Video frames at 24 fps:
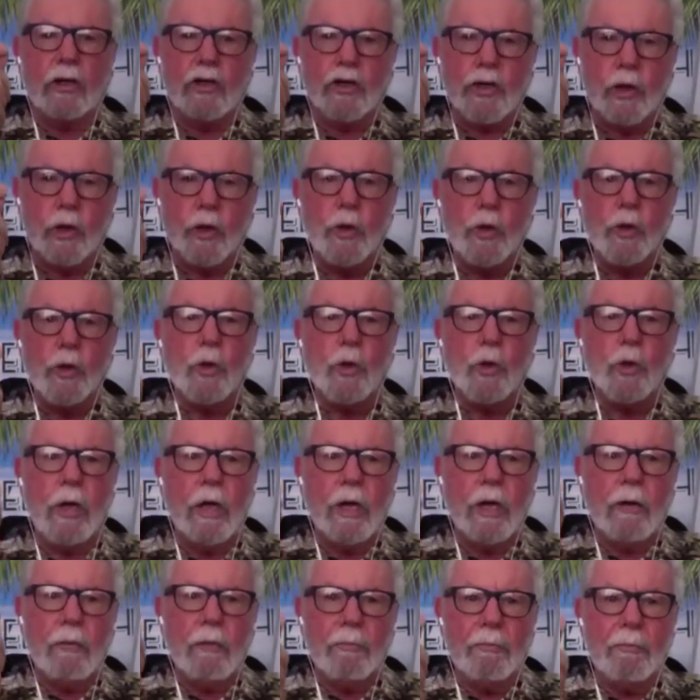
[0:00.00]
2
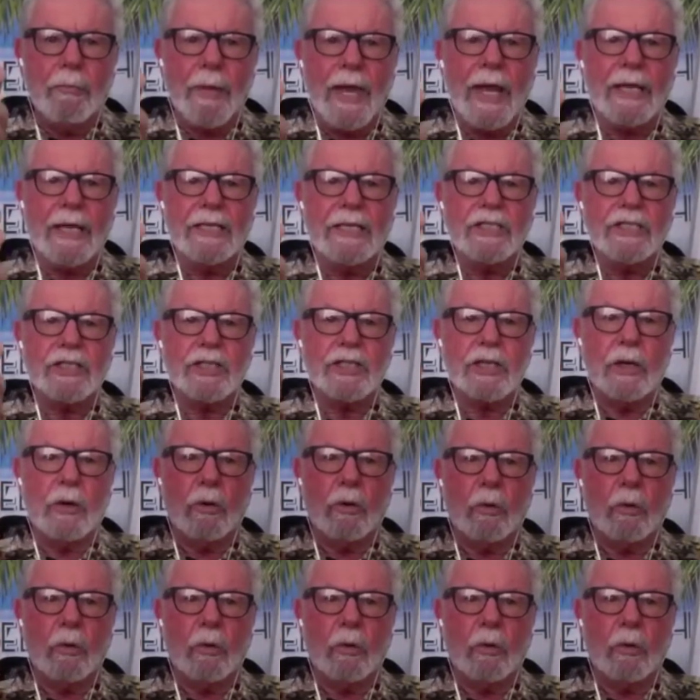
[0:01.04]
men's